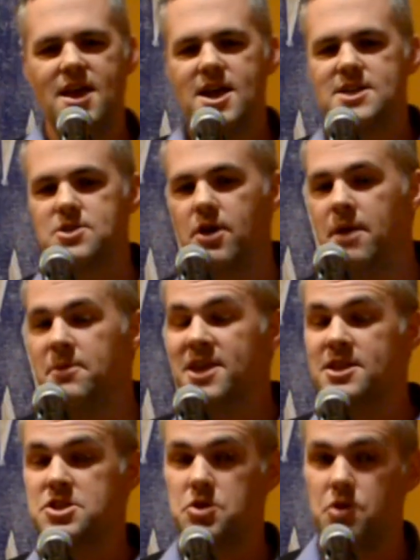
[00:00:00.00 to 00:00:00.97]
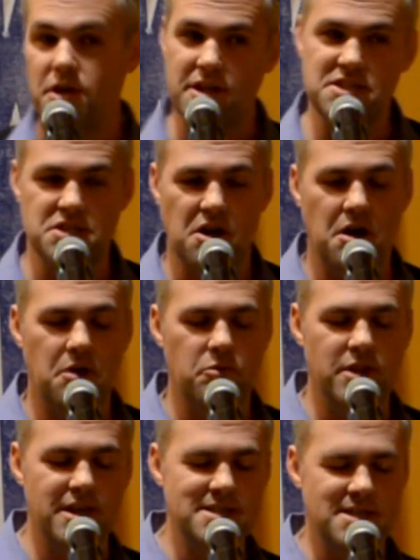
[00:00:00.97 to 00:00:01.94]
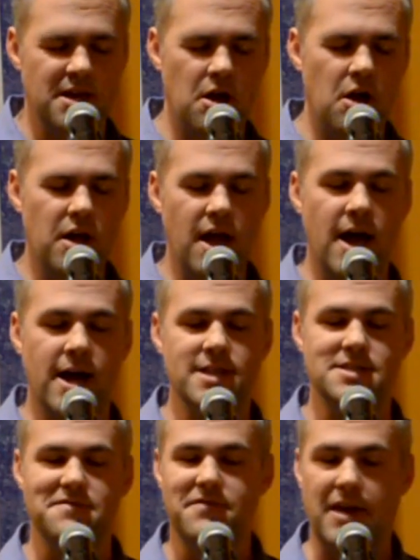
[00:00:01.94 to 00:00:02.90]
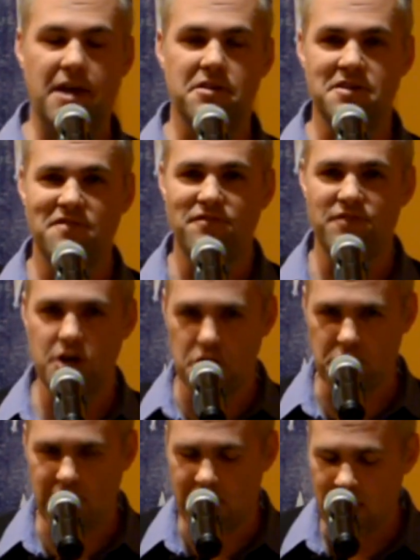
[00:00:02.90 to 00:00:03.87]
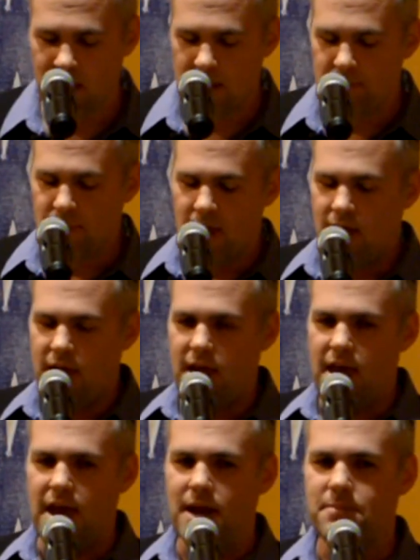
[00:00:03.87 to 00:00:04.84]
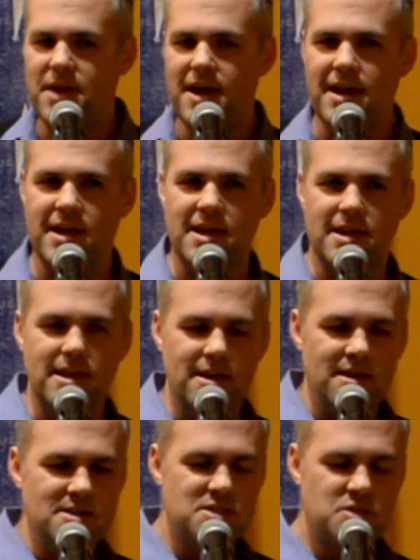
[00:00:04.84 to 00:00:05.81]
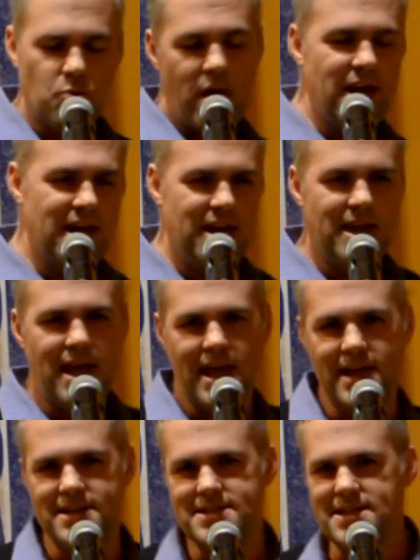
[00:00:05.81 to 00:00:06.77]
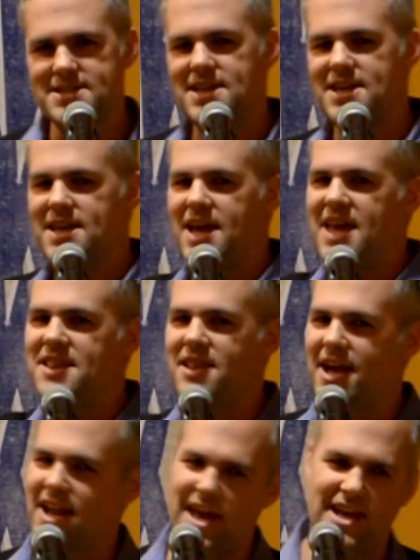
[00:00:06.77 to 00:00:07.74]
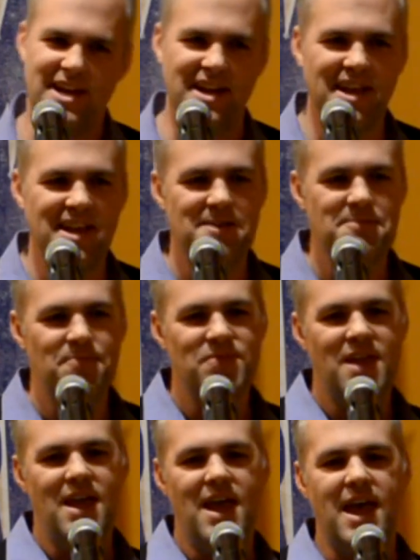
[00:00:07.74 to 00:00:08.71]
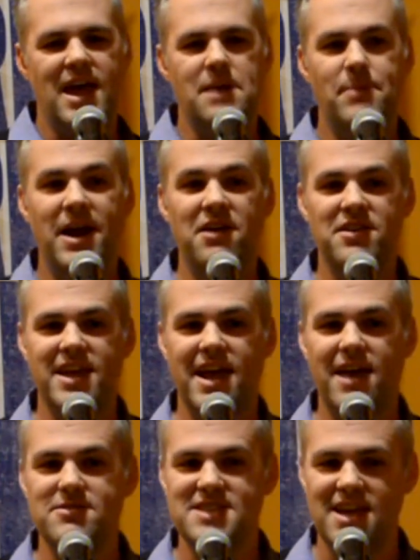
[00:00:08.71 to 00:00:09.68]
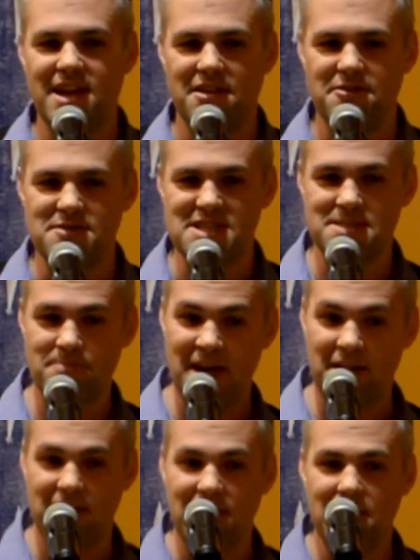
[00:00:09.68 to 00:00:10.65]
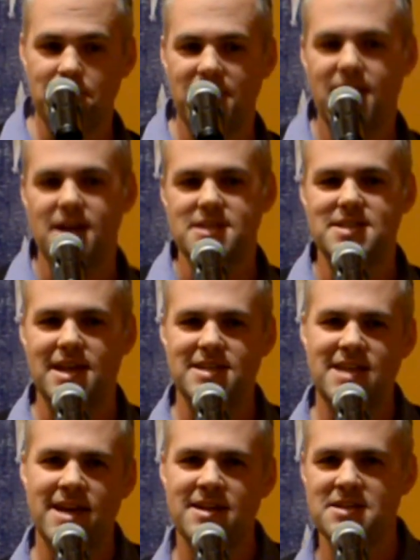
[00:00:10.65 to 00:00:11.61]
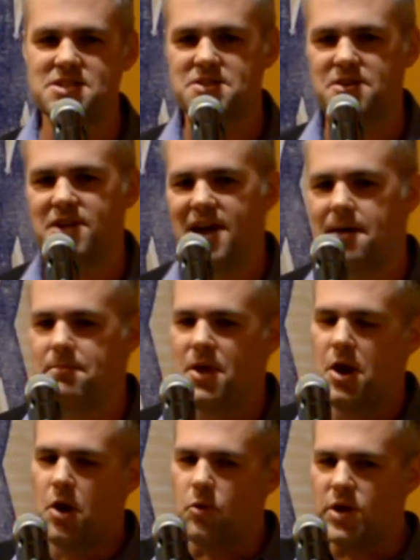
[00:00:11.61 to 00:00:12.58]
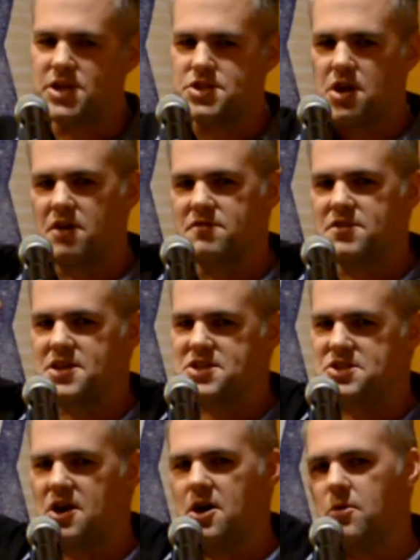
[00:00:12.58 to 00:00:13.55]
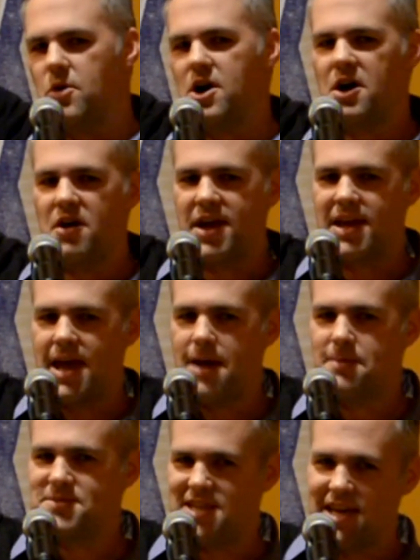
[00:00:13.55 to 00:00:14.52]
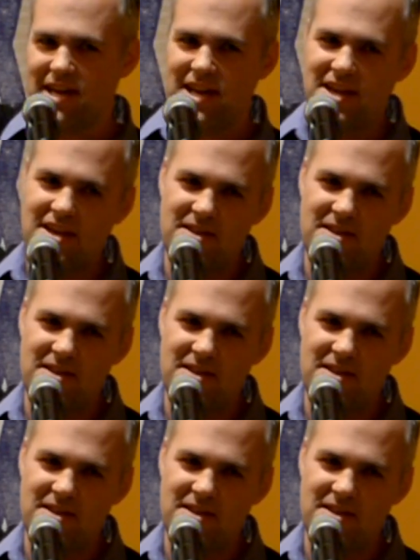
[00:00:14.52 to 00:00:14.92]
So I'm in the toilet stall, releasing all kinds of hell and fury, and I'm getting sweaty and dizzy and lightheaded. And apparently, I was getting a little smelly because the attendant stood up, reached over the stall wall, and emptied